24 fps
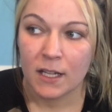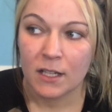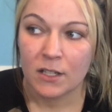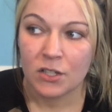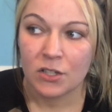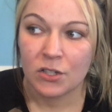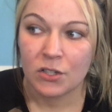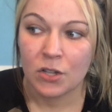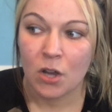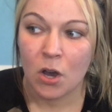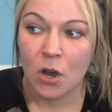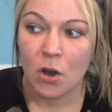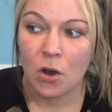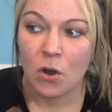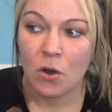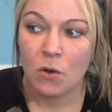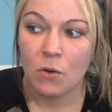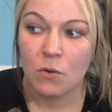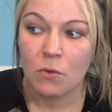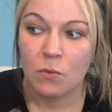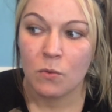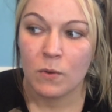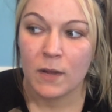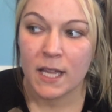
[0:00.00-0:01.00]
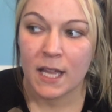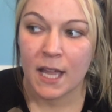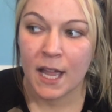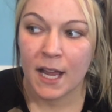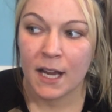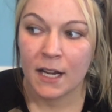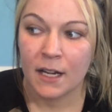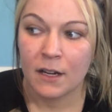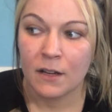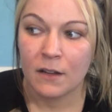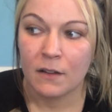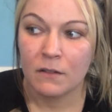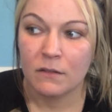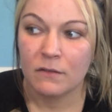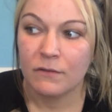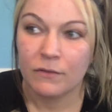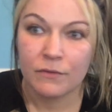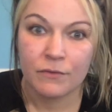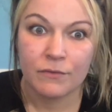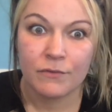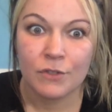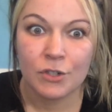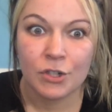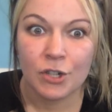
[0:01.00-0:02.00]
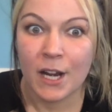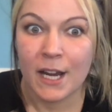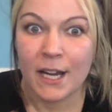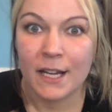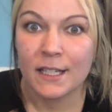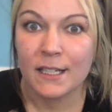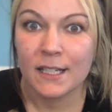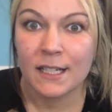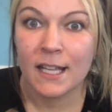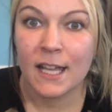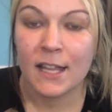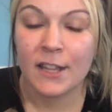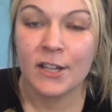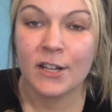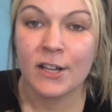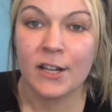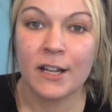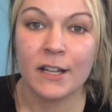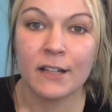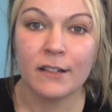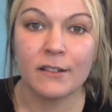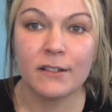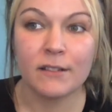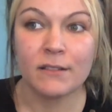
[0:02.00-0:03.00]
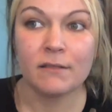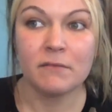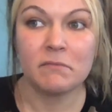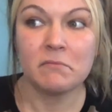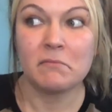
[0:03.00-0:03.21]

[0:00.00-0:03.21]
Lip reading: So we kind of drank together and